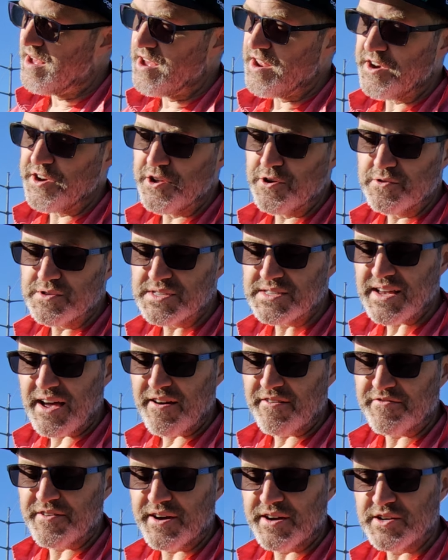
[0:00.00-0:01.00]
No
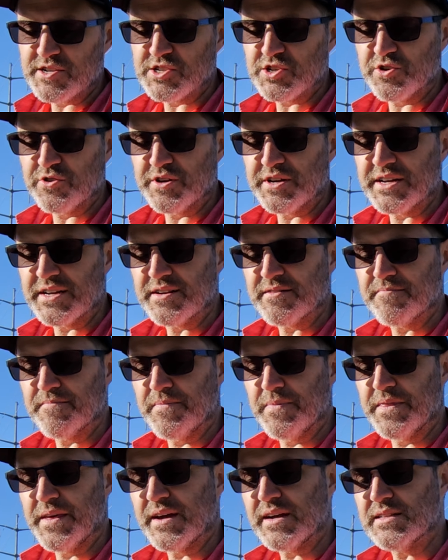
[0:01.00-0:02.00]
sapphire screen.
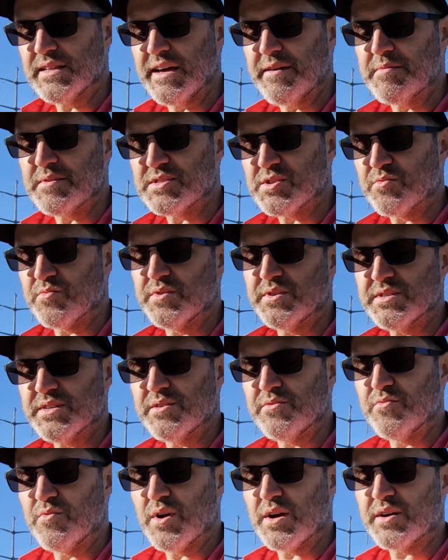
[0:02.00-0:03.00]
They claim it's a
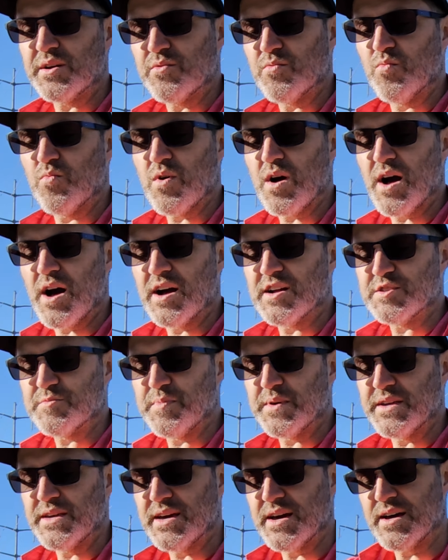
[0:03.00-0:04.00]
really rugged watch,
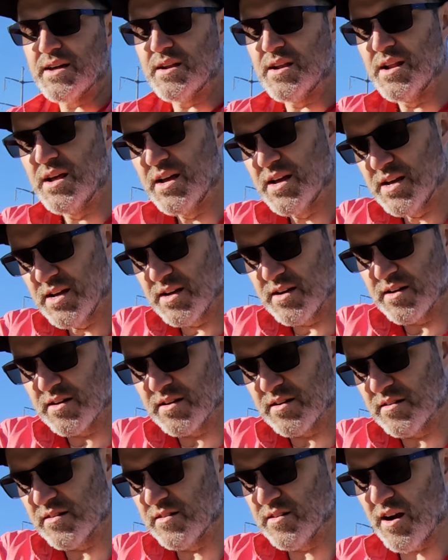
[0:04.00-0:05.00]
but yet
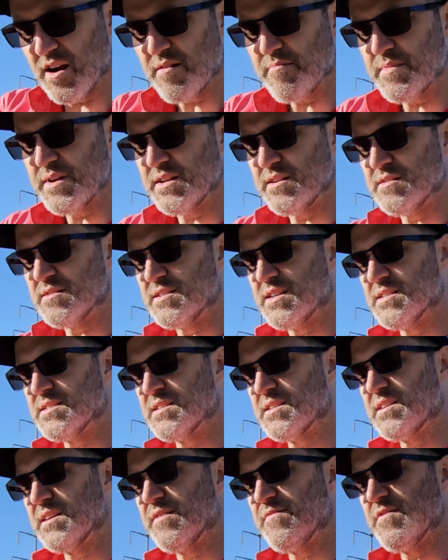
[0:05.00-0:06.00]
Garmin
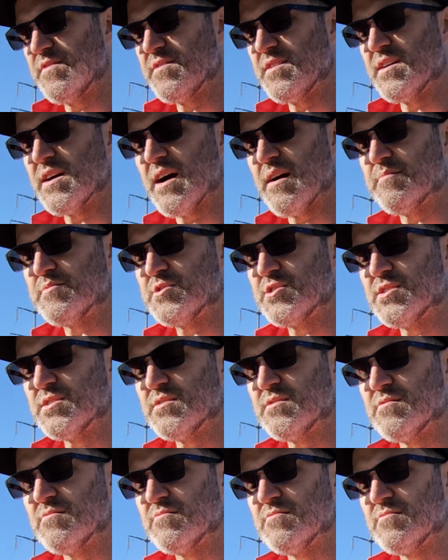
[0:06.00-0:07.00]
doesn't give you the
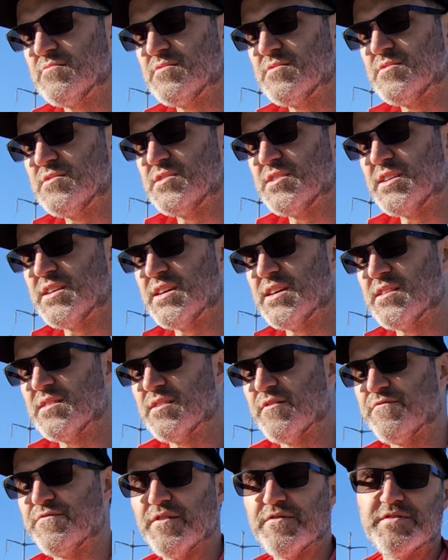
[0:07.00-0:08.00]
option to get
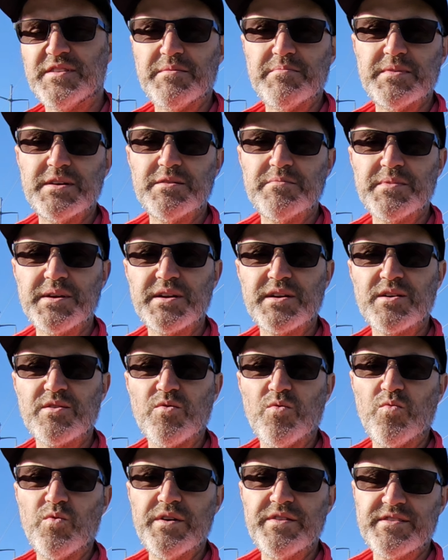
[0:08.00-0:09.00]
the 50 millimeter
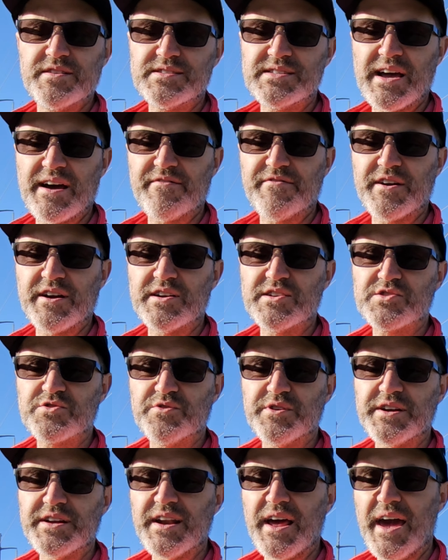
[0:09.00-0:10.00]
with a sapphire
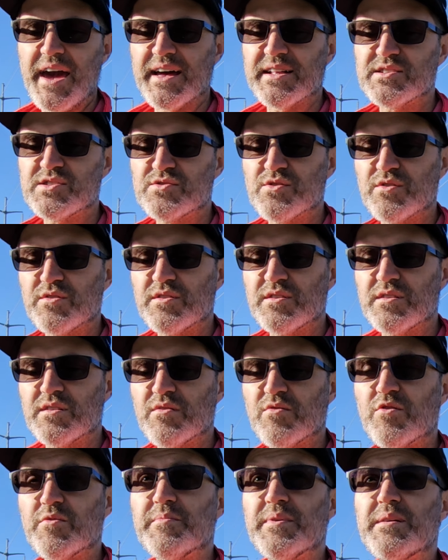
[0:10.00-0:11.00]
screen and
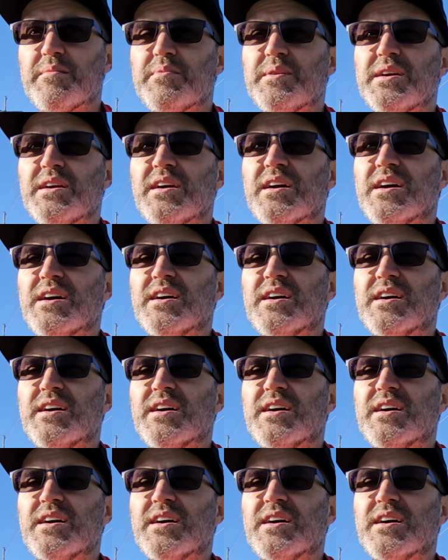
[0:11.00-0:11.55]
solar, or maybe